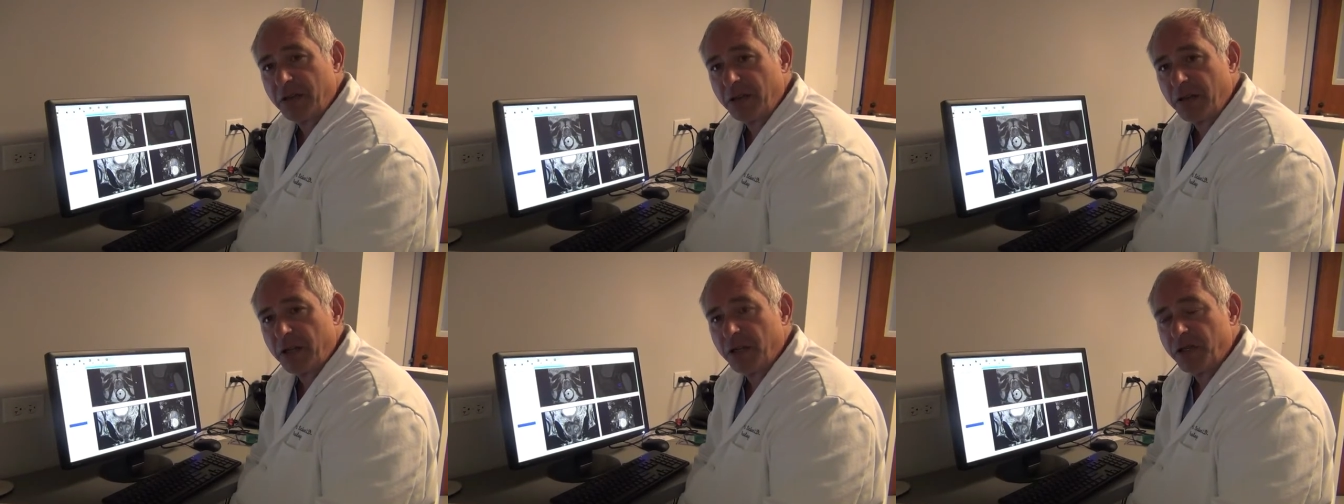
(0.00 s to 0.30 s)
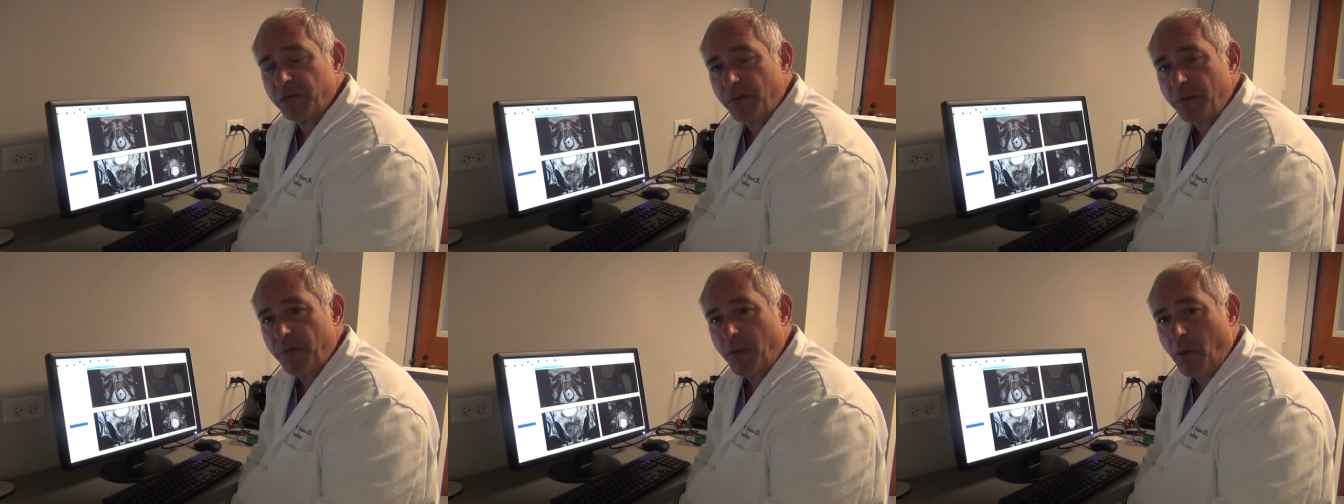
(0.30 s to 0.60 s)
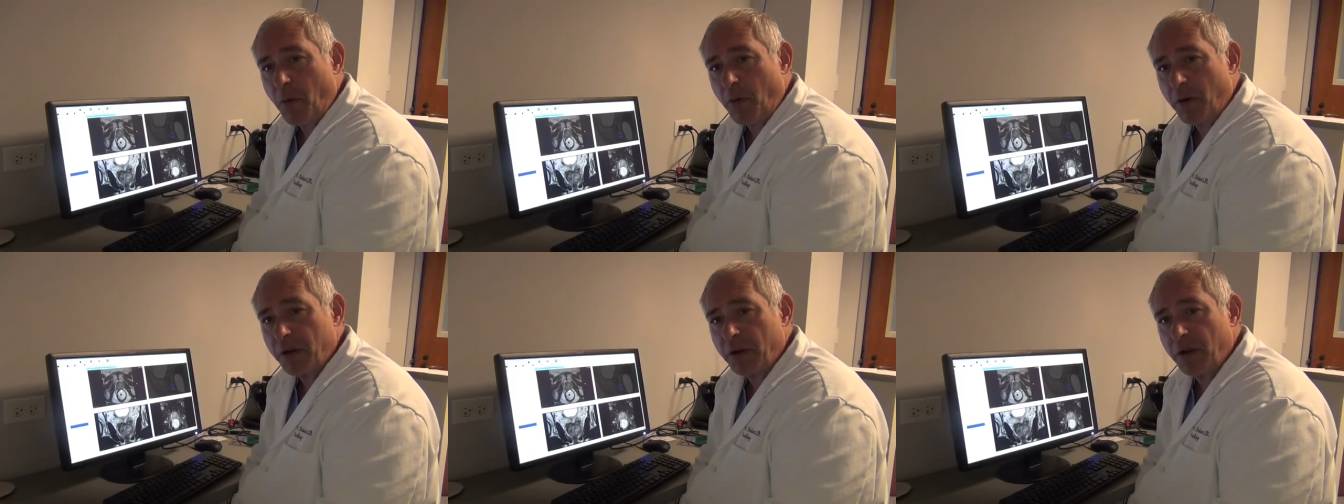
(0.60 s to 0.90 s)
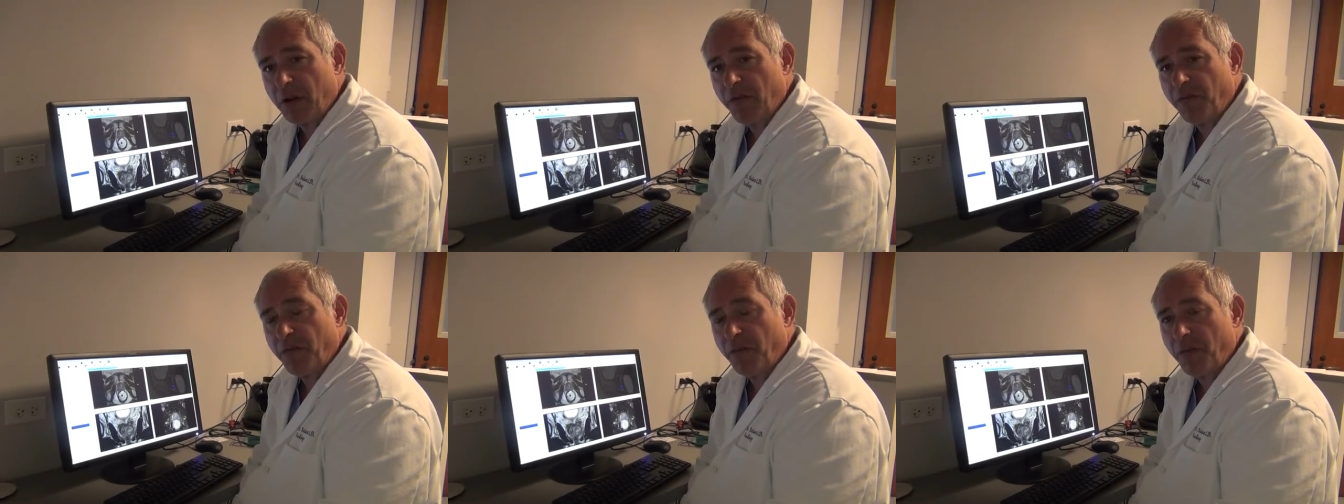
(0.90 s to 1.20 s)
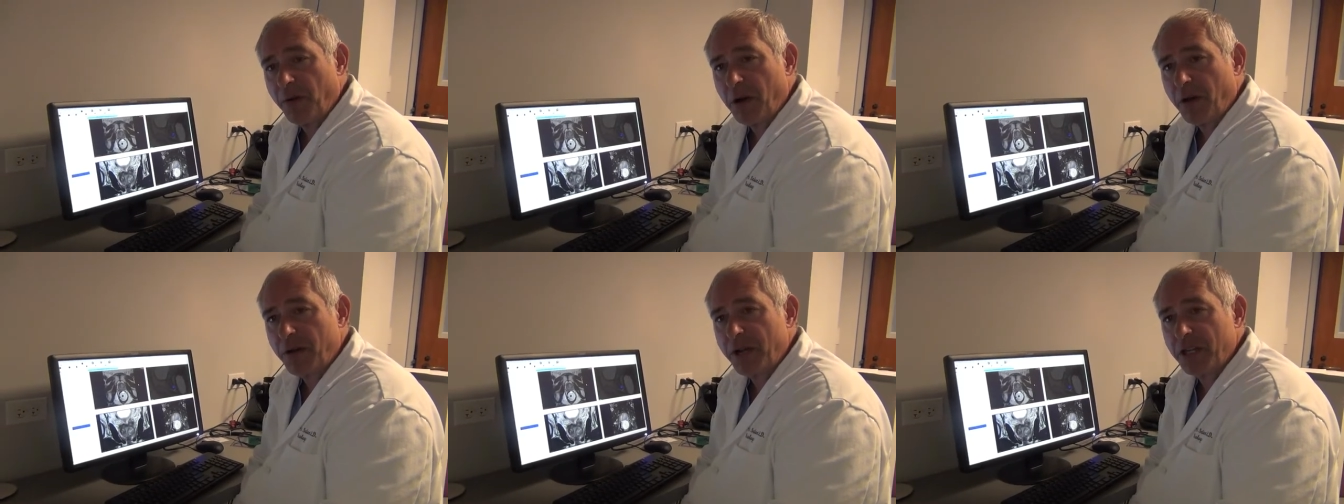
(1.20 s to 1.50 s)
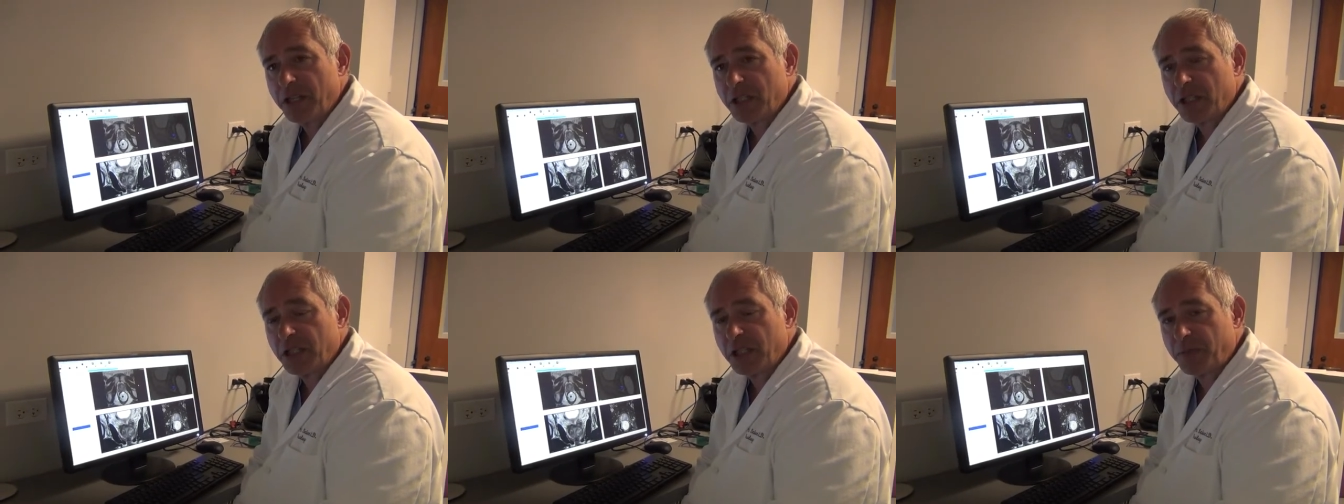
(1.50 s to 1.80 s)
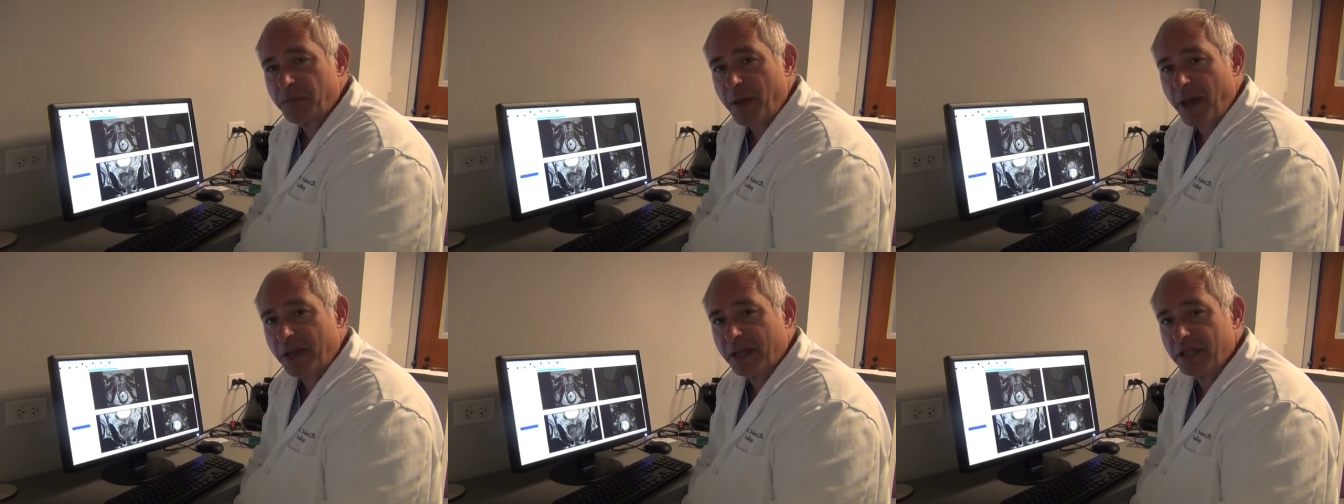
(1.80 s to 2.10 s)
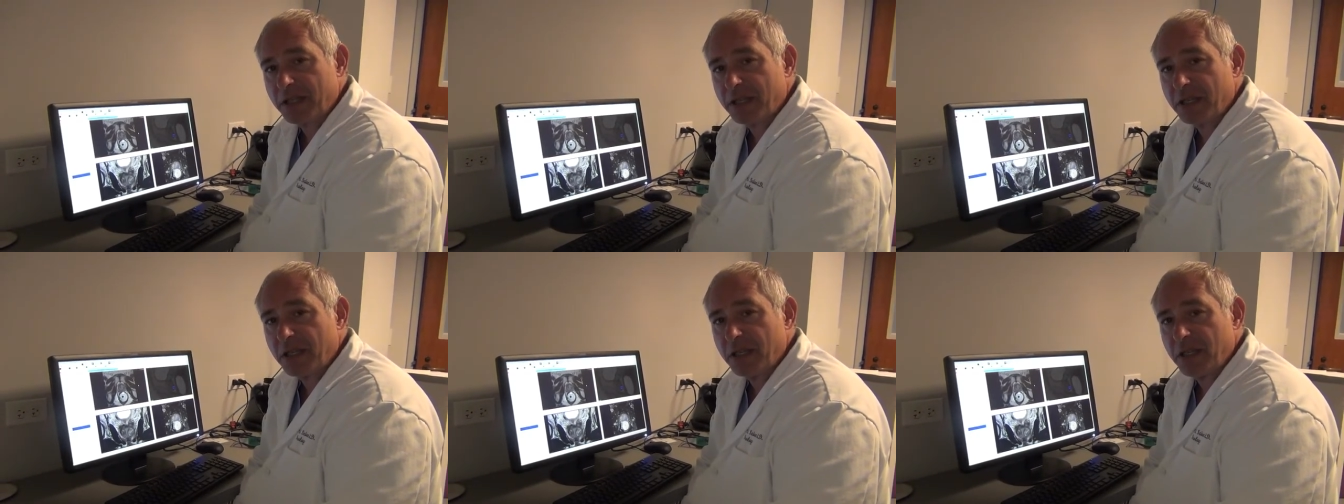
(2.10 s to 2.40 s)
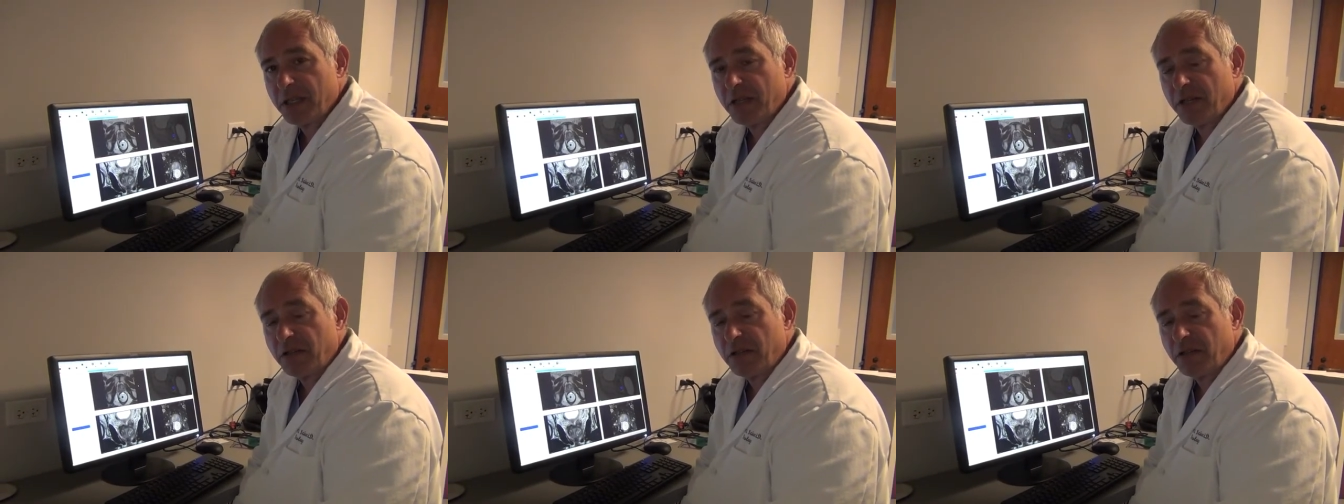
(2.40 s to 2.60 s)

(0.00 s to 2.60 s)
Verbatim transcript: in his report of where he suspects